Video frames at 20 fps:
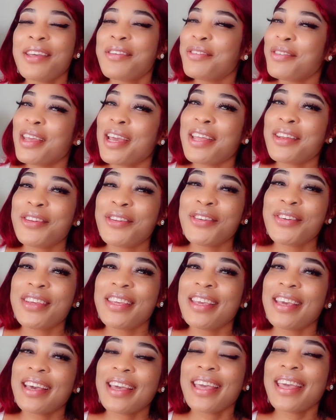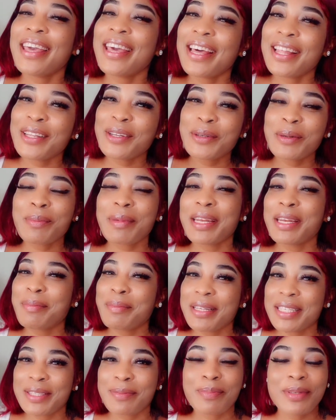If you are new here, hello, my
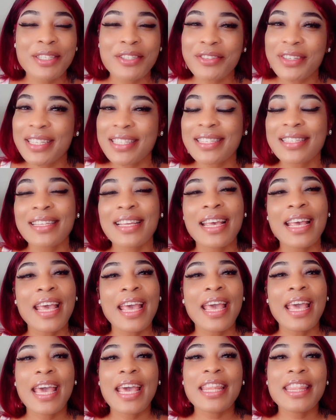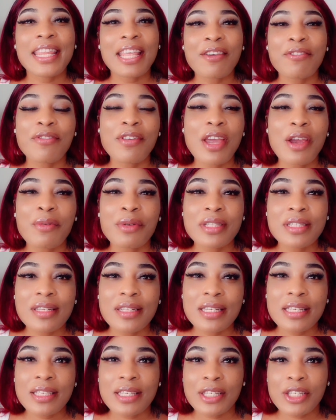name is Beatrice, and if you are a
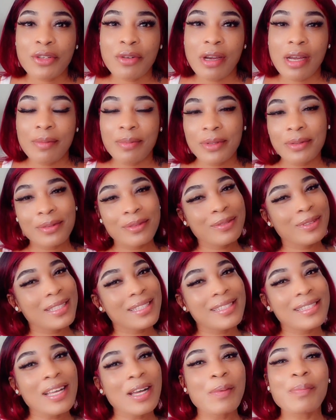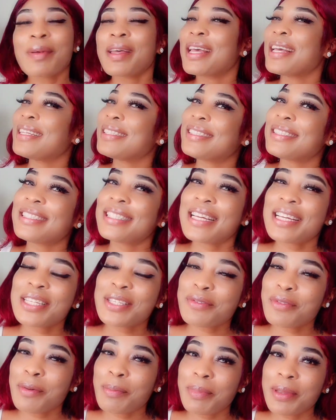returning subscriber, what's up, and
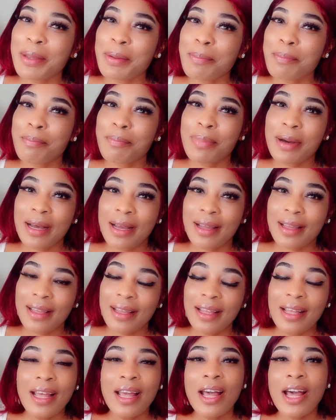thanks for being back.